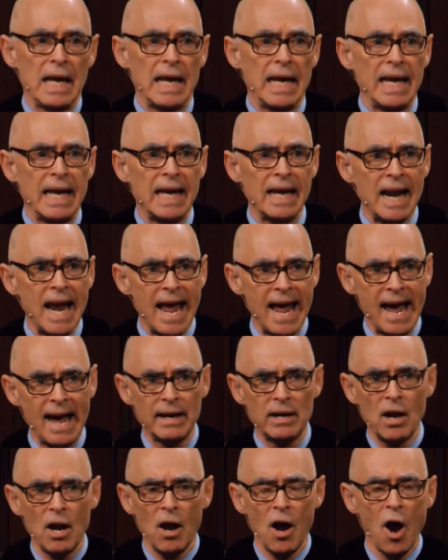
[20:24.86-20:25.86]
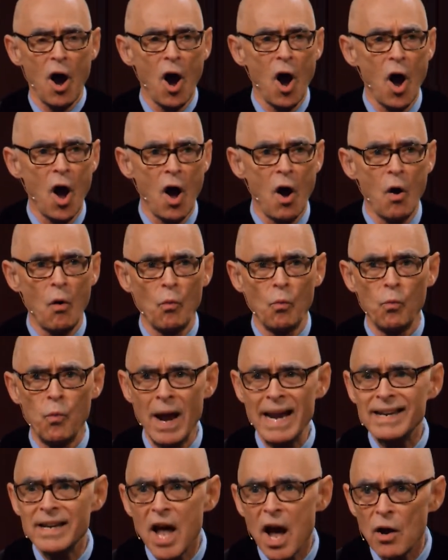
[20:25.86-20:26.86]
It had
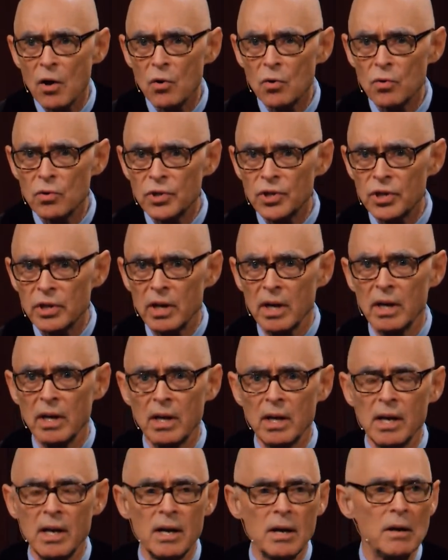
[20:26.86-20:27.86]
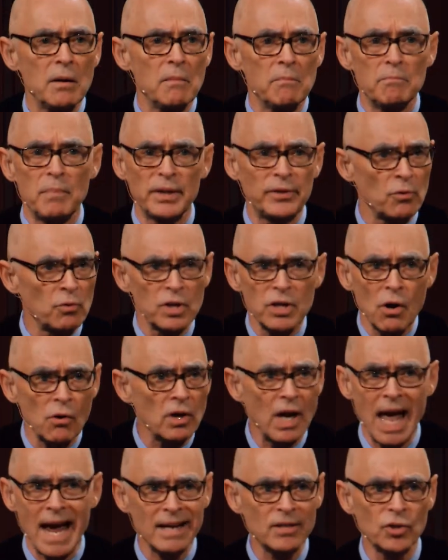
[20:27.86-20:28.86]
windows, but there was no
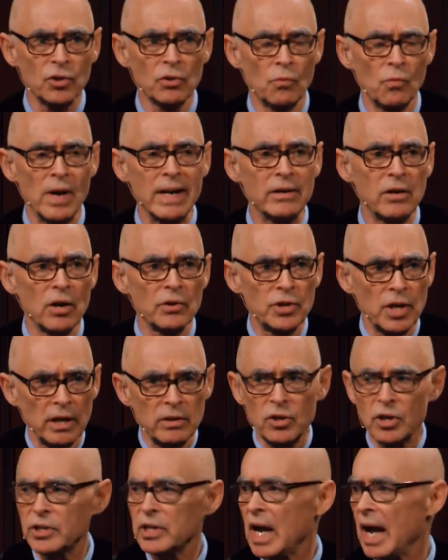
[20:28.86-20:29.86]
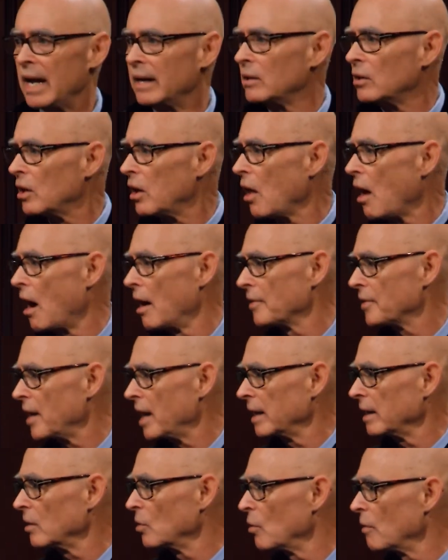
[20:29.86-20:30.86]
glass in the windows. They just had cloth
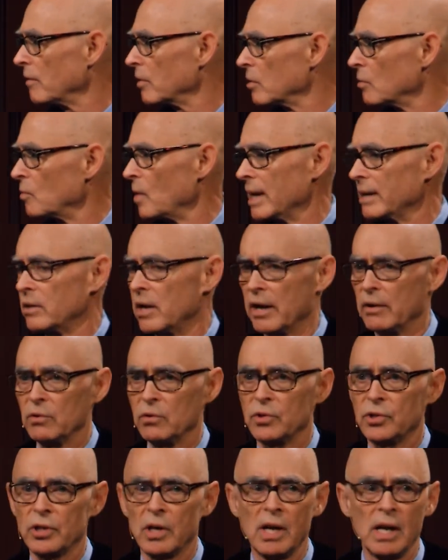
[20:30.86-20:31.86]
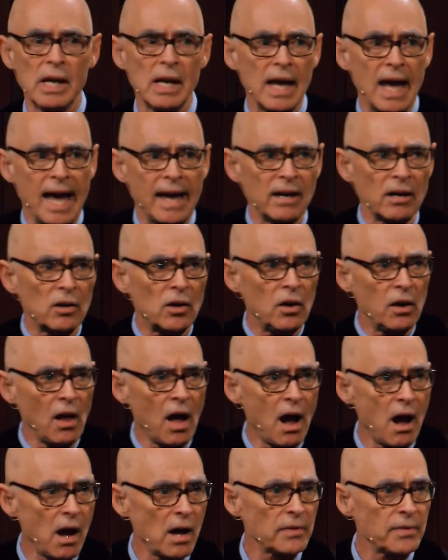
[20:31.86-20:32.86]
hanging over the windows and a
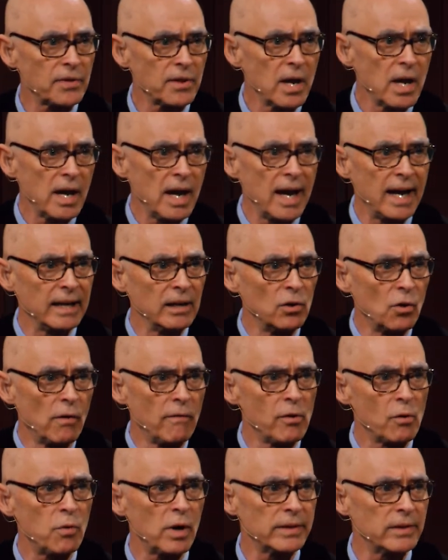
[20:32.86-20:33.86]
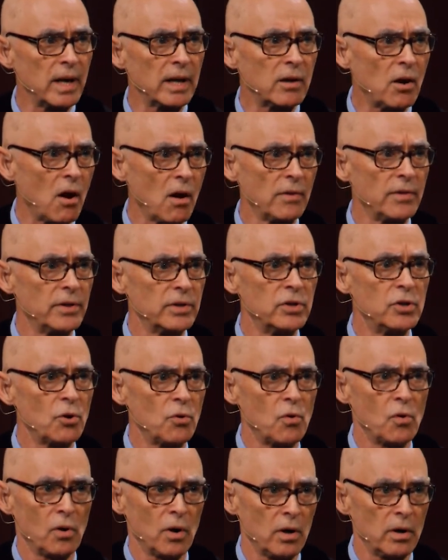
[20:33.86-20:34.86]
cloth hanging over what they called the
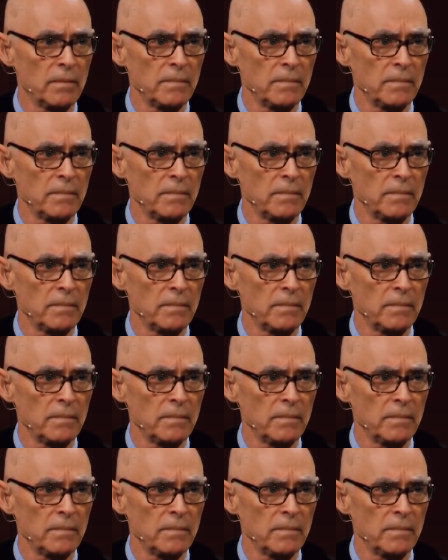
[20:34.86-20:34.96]
door.